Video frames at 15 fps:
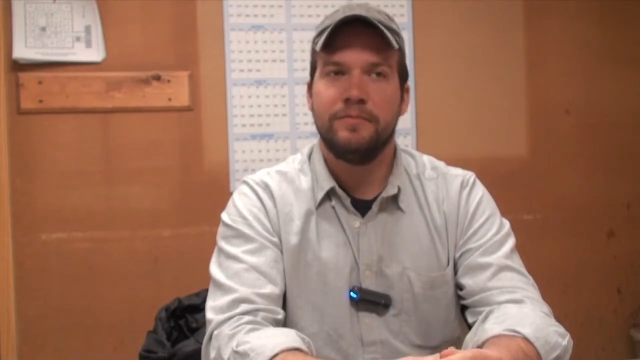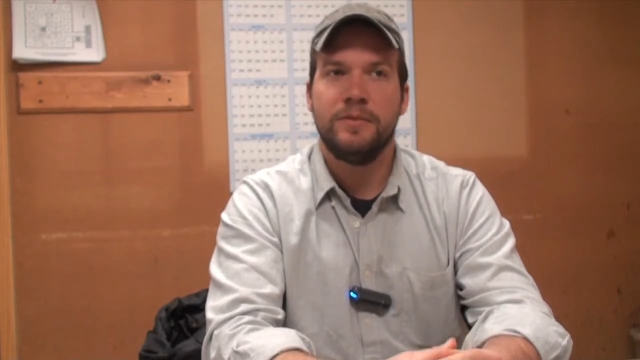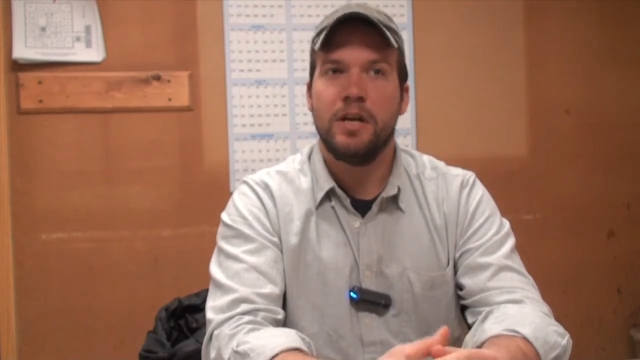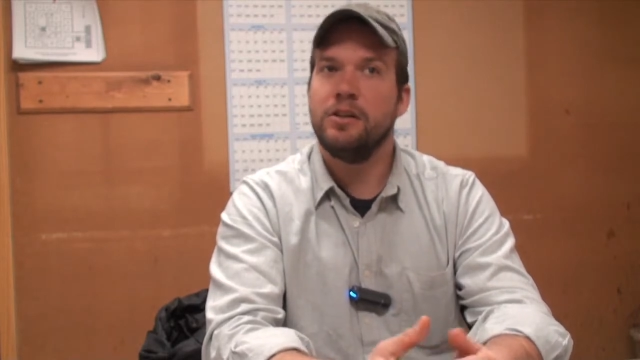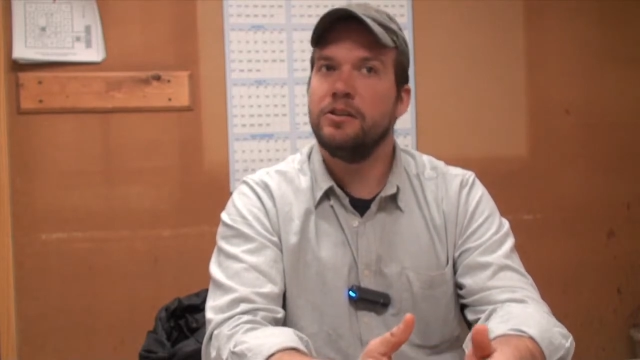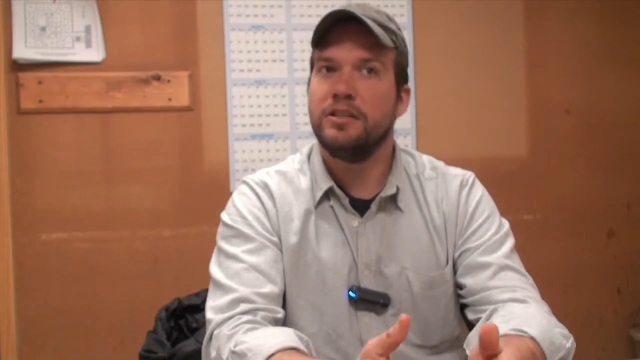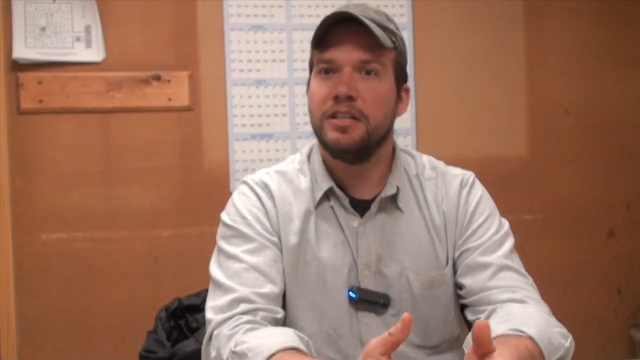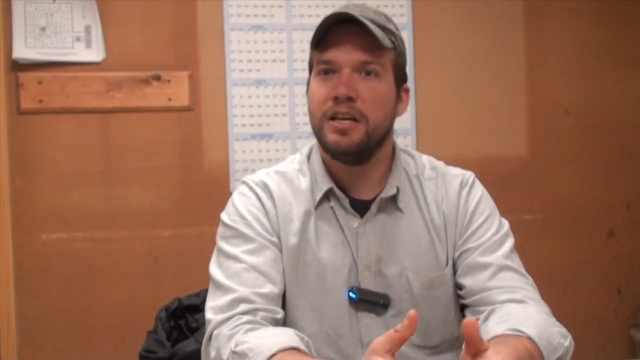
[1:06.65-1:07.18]

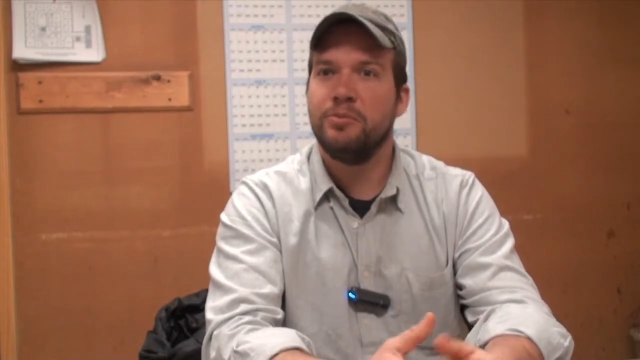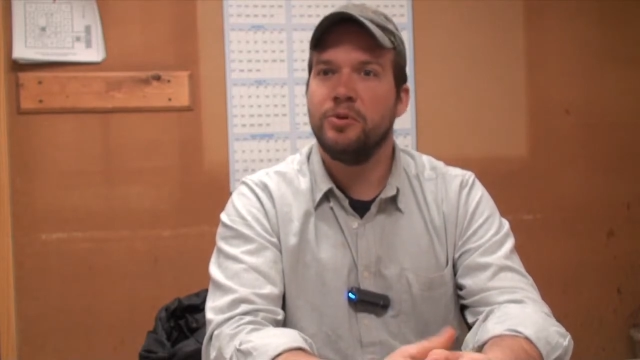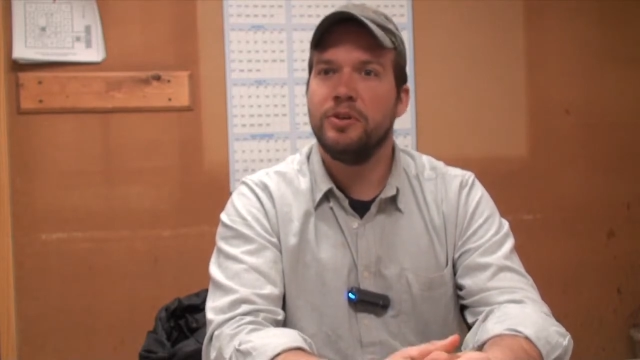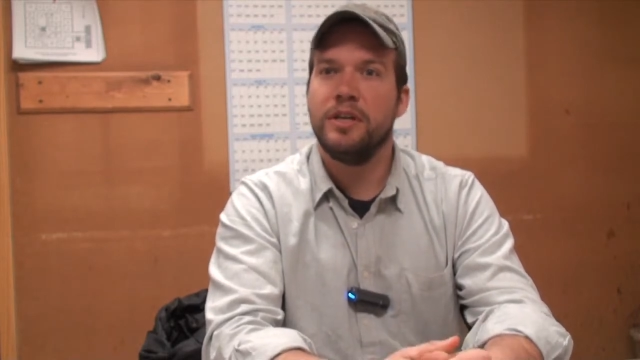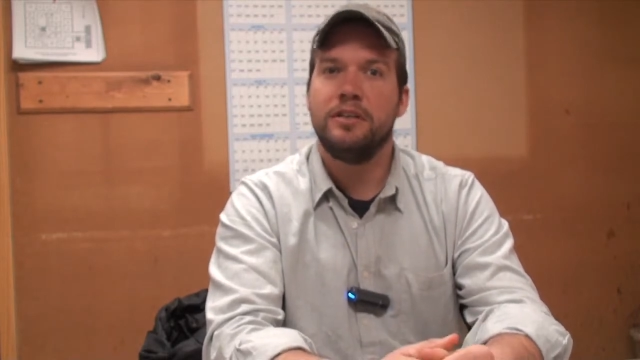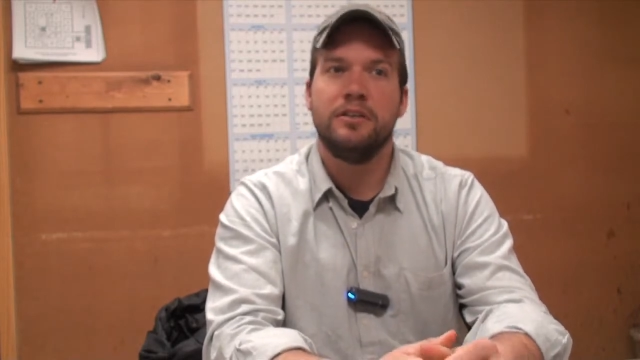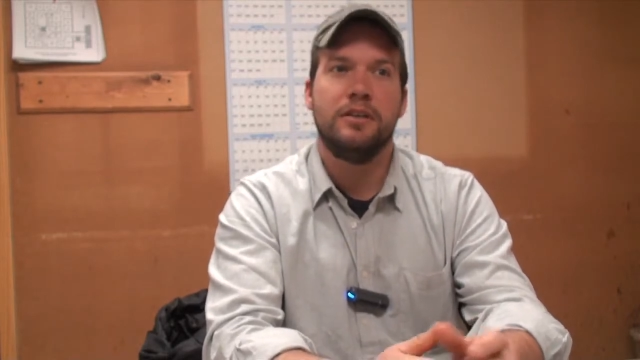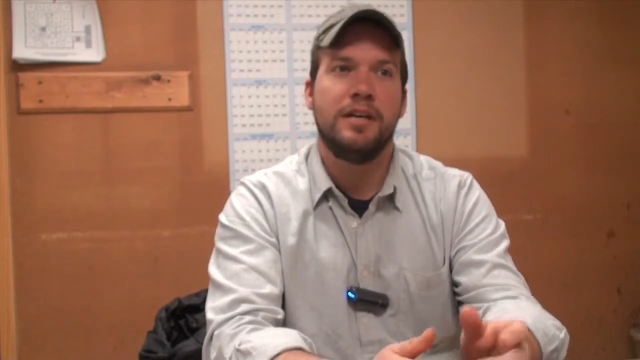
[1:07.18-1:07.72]
Another example,
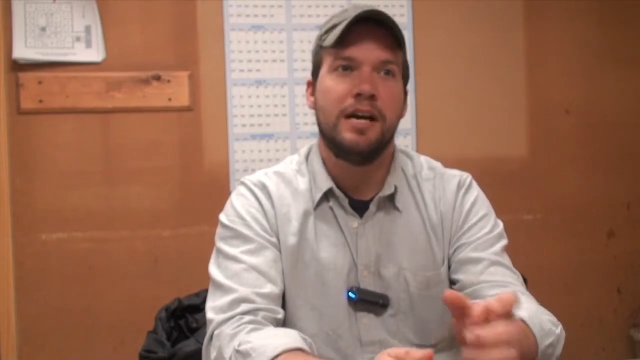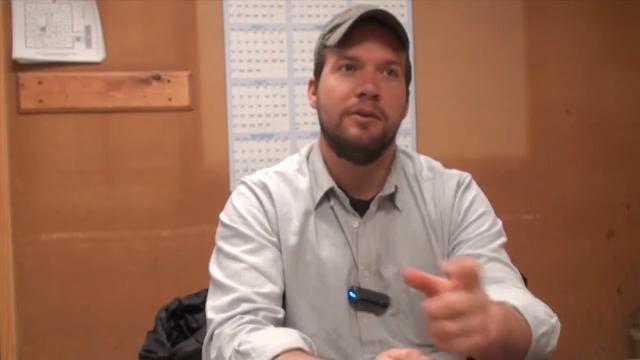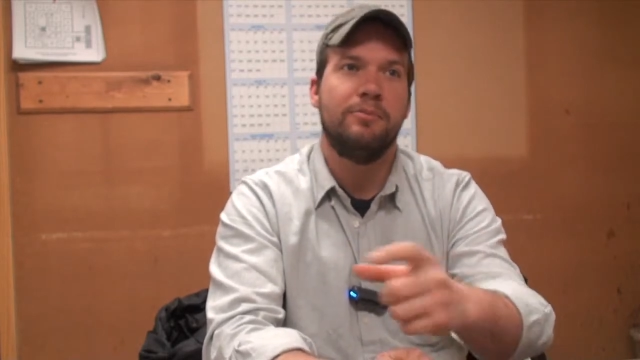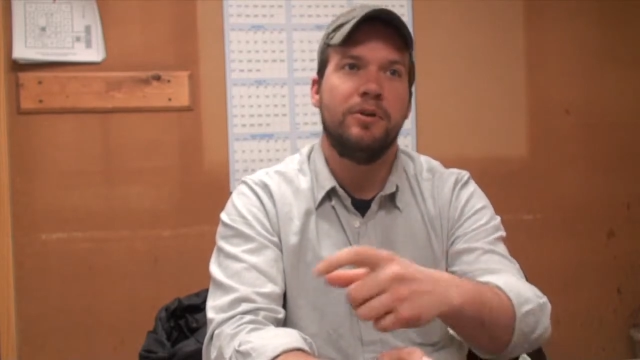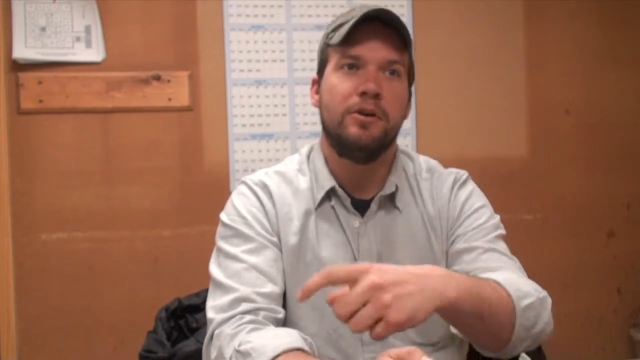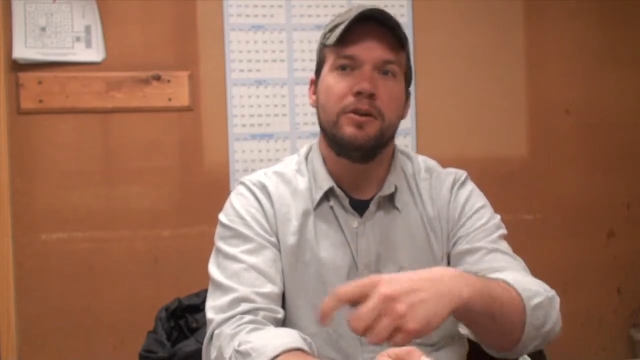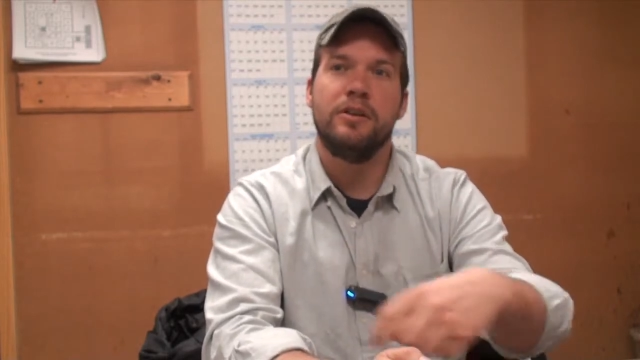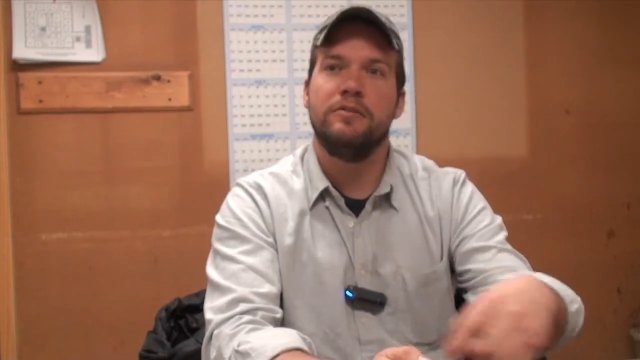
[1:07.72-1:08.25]
they took
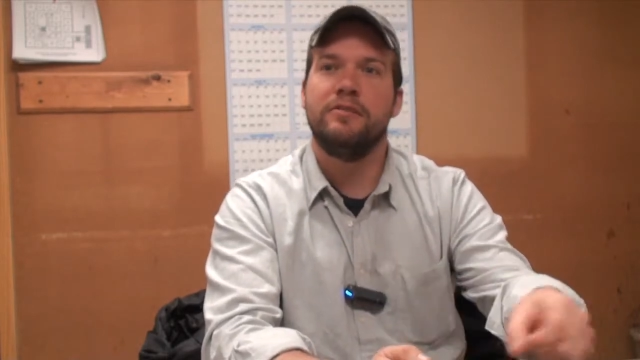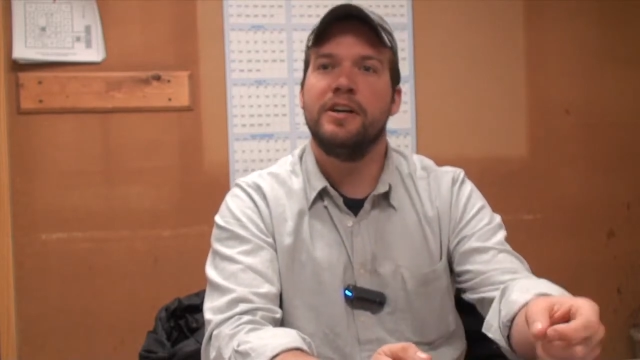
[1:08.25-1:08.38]
out part of the